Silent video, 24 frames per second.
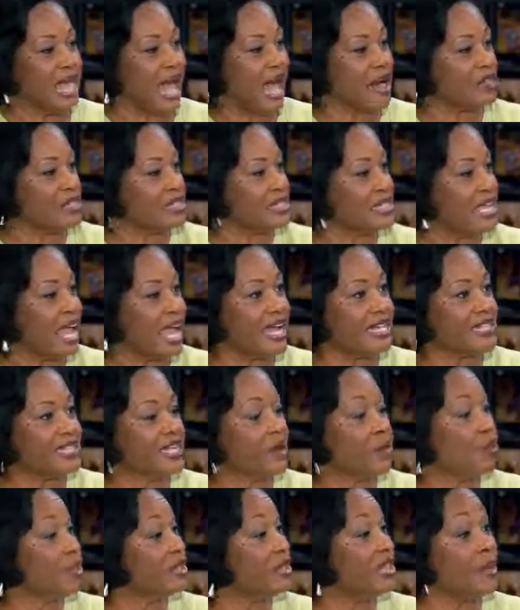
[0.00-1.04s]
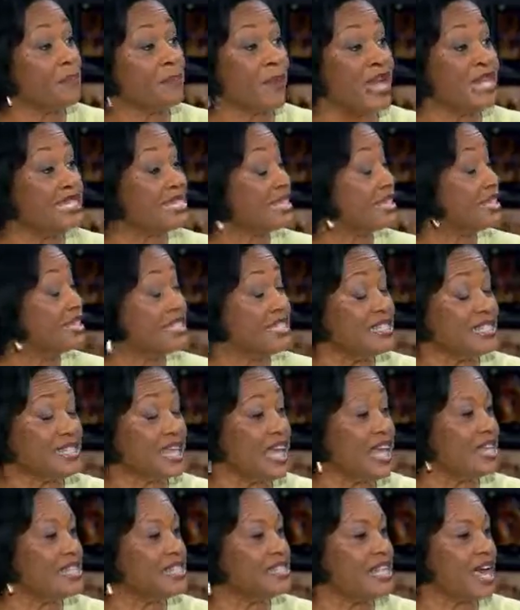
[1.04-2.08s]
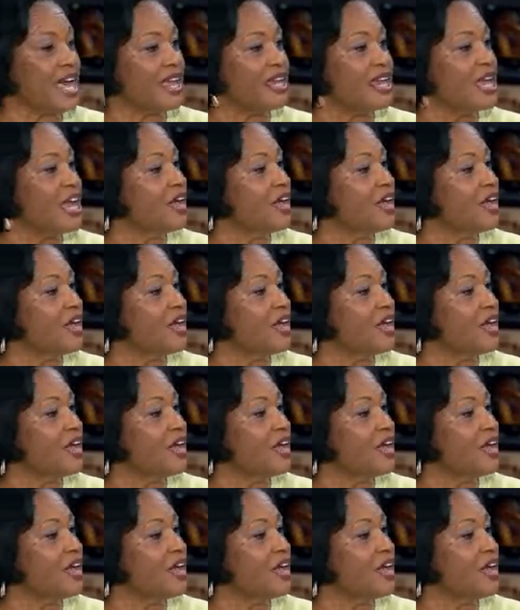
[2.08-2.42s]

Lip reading: outstanding. What they basically said is that